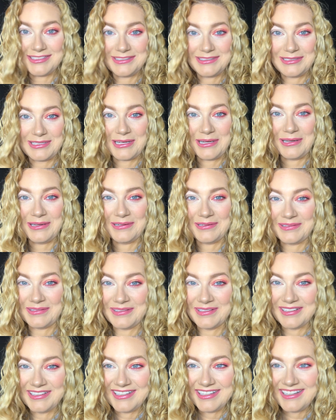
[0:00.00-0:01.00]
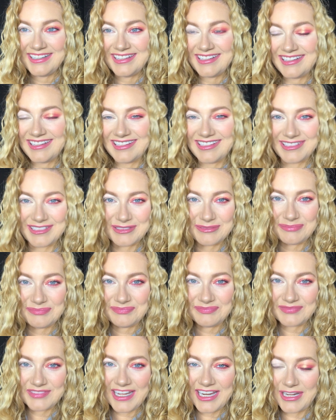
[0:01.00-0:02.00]
So
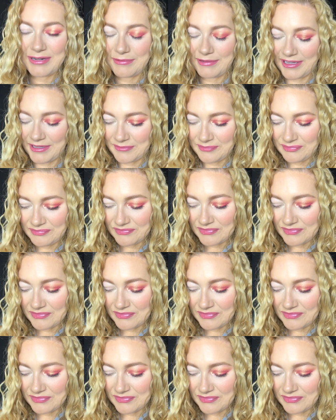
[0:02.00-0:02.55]
anyway,